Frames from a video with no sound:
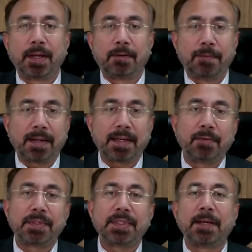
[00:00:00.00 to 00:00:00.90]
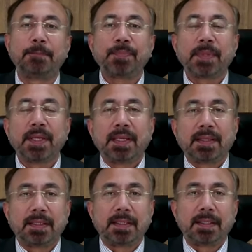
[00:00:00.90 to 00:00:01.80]
In fact, I would say
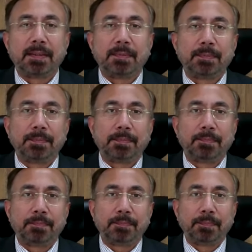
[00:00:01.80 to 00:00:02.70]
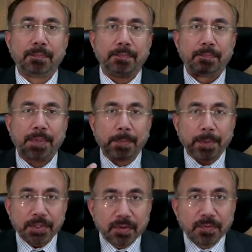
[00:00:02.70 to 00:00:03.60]
the
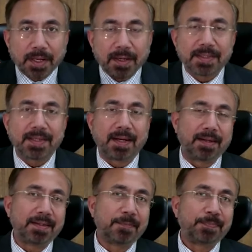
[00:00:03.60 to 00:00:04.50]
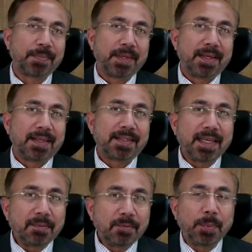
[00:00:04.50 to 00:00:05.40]
preparation of general studies
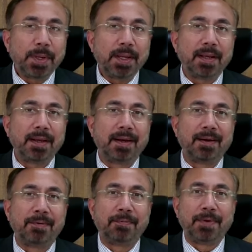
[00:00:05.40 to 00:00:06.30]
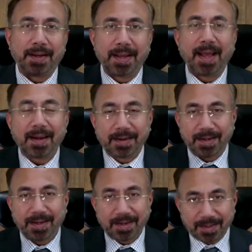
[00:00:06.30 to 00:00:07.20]
seem to be uh, very
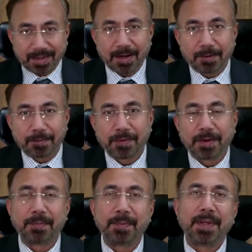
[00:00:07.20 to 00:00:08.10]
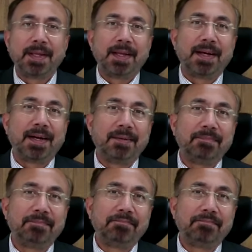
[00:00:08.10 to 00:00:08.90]
handy in the kind of uh, uh